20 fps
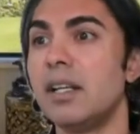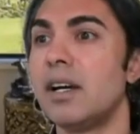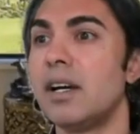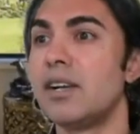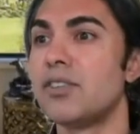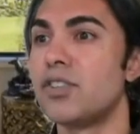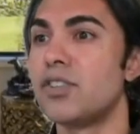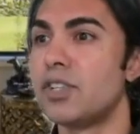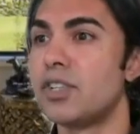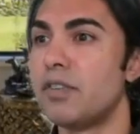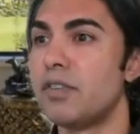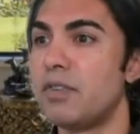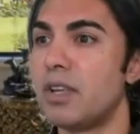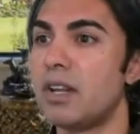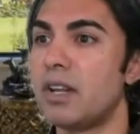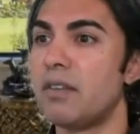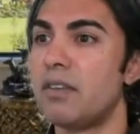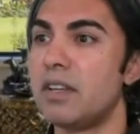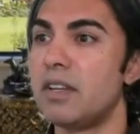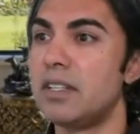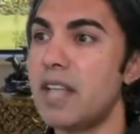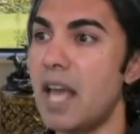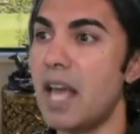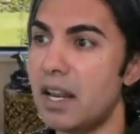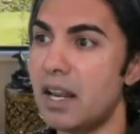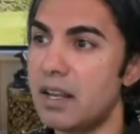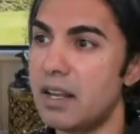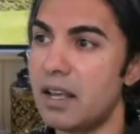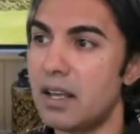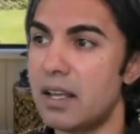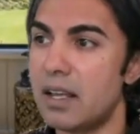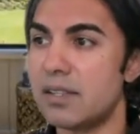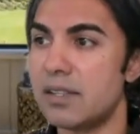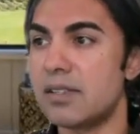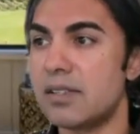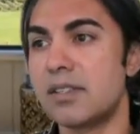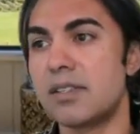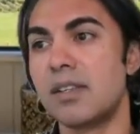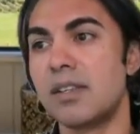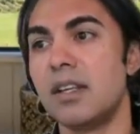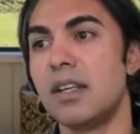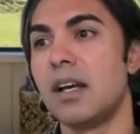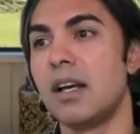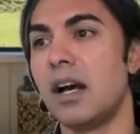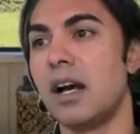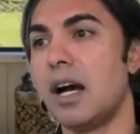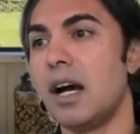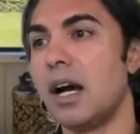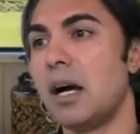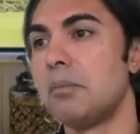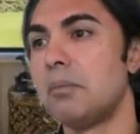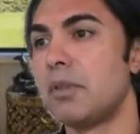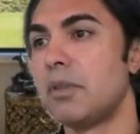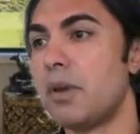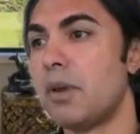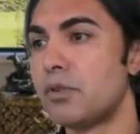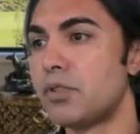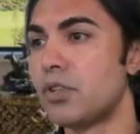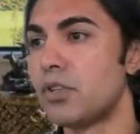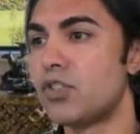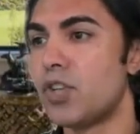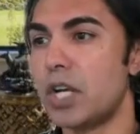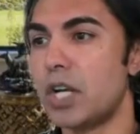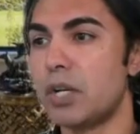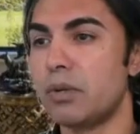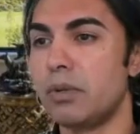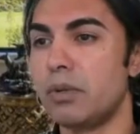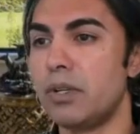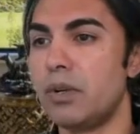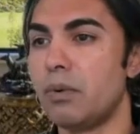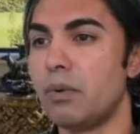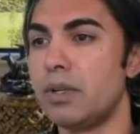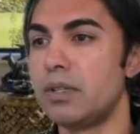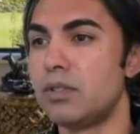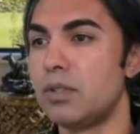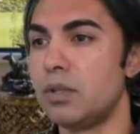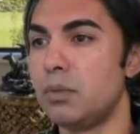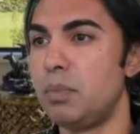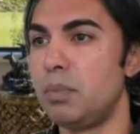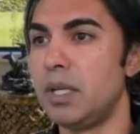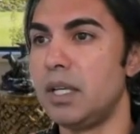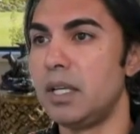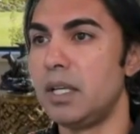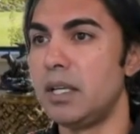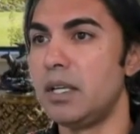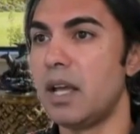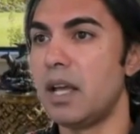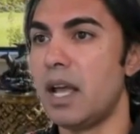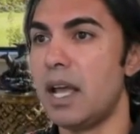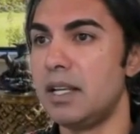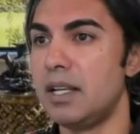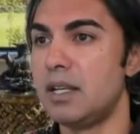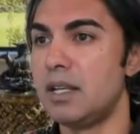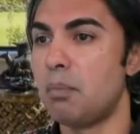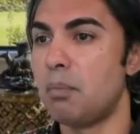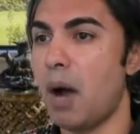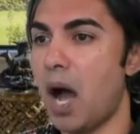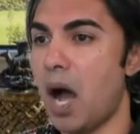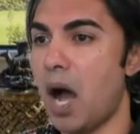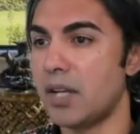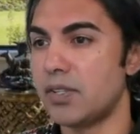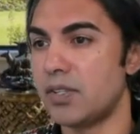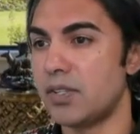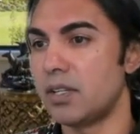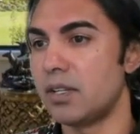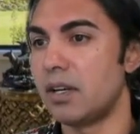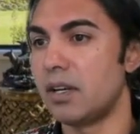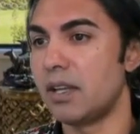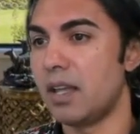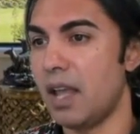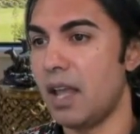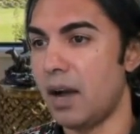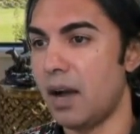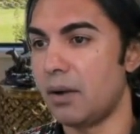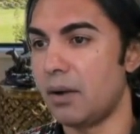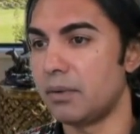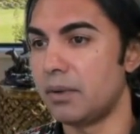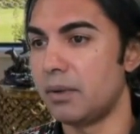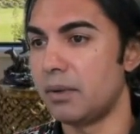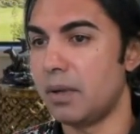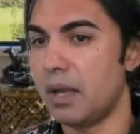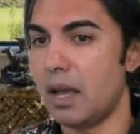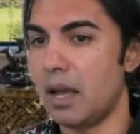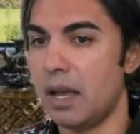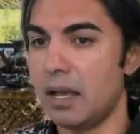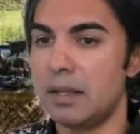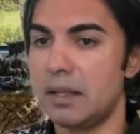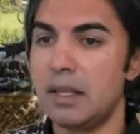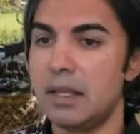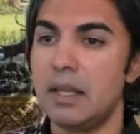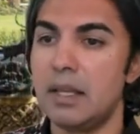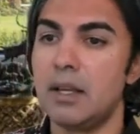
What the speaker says: a certificate of indebtedness. Those are generally going to be a deposit account, okay?